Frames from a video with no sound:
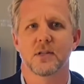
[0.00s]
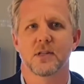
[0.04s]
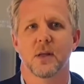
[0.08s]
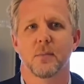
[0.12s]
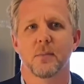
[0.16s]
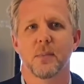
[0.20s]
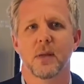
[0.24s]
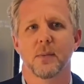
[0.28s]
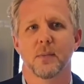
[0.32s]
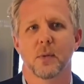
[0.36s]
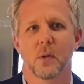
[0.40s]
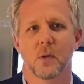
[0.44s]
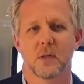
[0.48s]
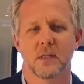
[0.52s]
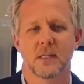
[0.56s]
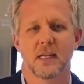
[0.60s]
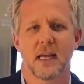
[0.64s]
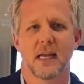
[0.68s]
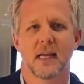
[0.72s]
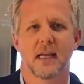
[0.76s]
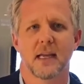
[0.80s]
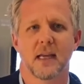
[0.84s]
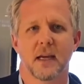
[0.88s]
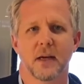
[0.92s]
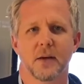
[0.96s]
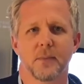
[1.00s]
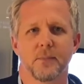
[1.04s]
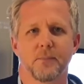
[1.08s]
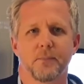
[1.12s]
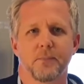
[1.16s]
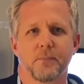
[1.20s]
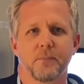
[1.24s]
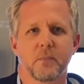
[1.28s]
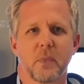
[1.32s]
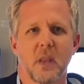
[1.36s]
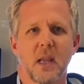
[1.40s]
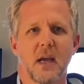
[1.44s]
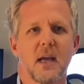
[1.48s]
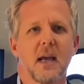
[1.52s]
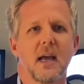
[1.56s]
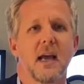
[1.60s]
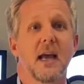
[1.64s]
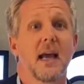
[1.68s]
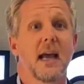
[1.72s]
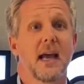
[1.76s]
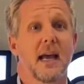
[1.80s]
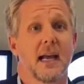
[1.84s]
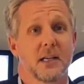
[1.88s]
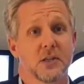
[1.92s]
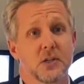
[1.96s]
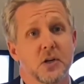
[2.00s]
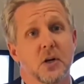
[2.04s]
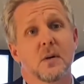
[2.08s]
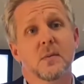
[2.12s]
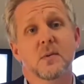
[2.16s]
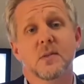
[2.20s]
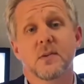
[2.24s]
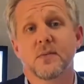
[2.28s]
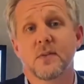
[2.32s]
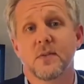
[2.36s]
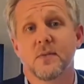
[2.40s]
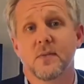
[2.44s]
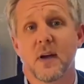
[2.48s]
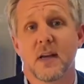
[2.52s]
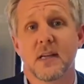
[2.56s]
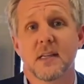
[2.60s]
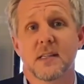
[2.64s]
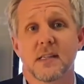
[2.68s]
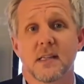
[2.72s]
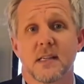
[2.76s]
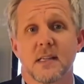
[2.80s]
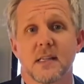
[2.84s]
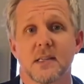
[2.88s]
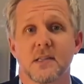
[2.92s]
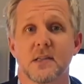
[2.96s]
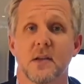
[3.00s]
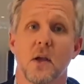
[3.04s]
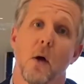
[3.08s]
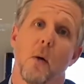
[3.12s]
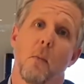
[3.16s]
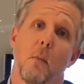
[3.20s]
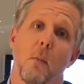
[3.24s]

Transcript: that people are taking. In terms of devices,